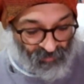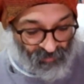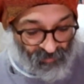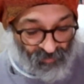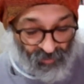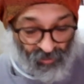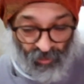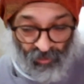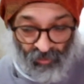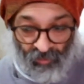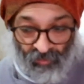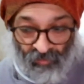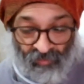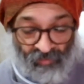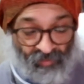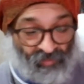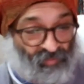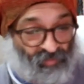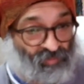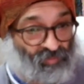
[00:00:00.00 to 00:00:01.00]
So
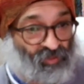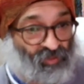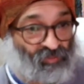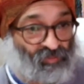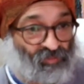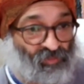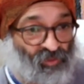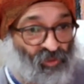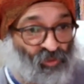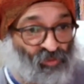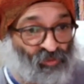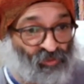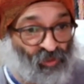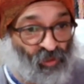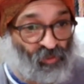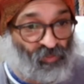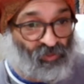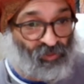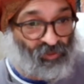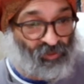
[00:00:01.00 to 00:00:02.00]
I look
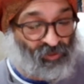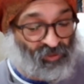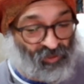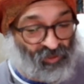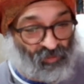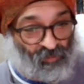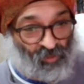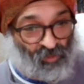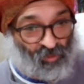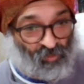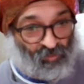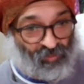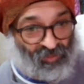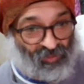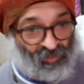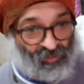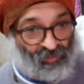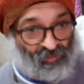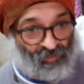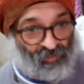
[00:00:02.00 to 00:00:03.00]
forward to seeing more
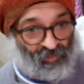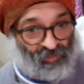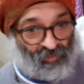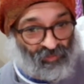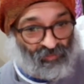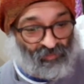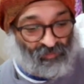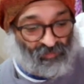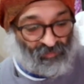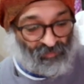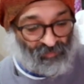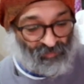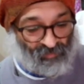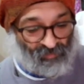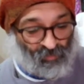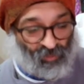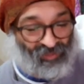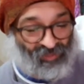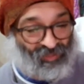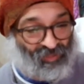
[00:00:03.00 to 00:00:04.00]
videos
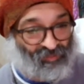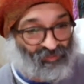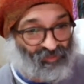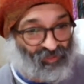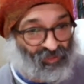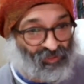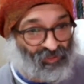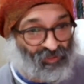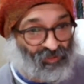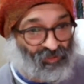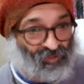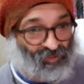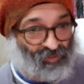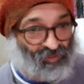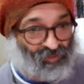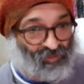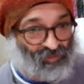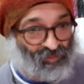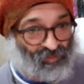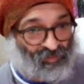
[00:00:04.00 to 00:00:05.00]
once I fix this.
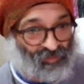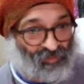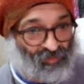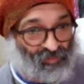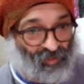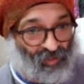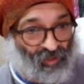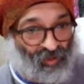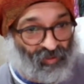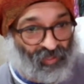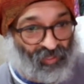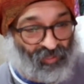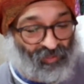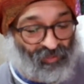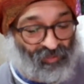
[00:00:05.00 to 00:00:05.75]
All right.